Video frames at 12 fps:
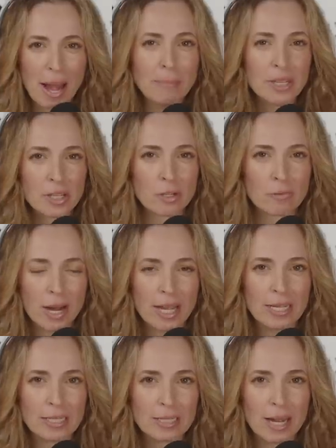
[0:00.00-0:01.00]
I'm little,
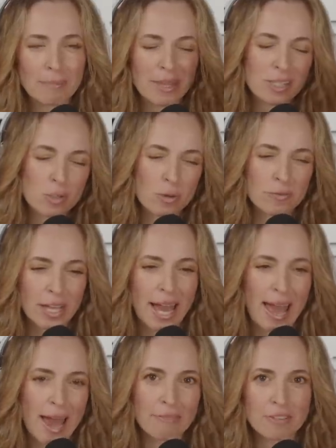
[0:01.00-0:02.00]
right? I'm like sort of like a
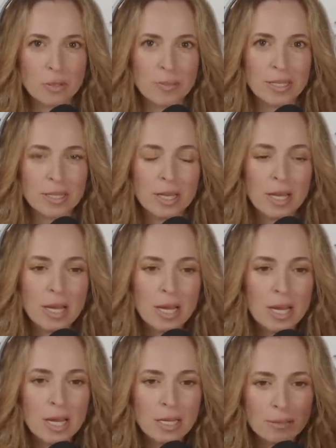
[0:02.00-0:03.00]
half human.
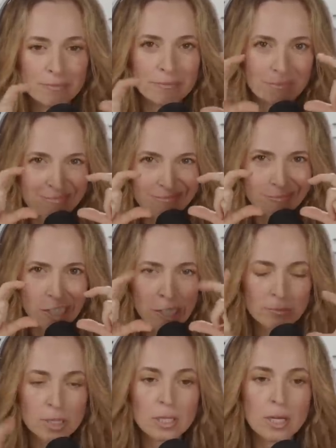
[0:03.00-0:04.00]

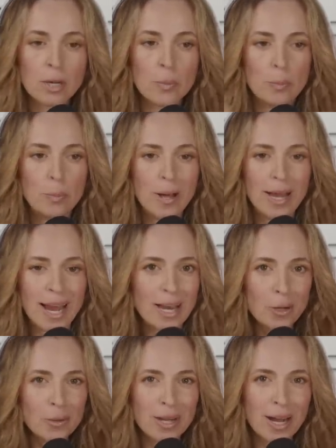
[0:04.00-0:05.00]
And
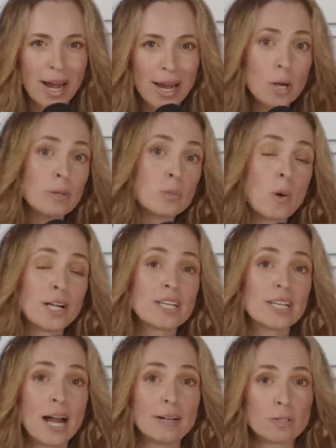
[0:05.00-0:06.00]
I always
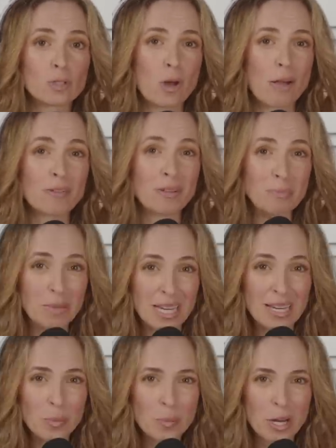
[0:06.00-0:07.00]
wanted a guy who was taller than
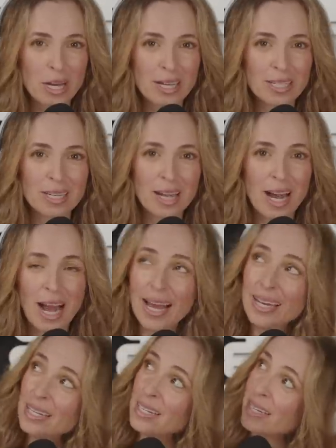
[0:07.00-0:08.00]
me, but I
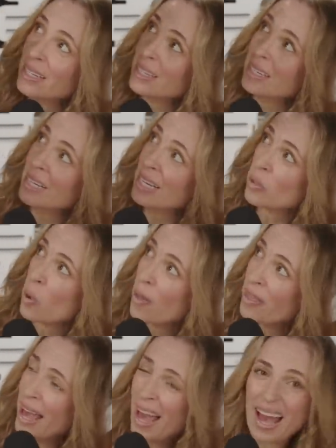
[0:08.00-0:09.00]
didn't need
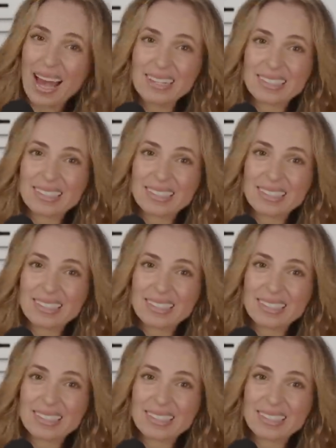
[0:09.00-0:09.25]
all that.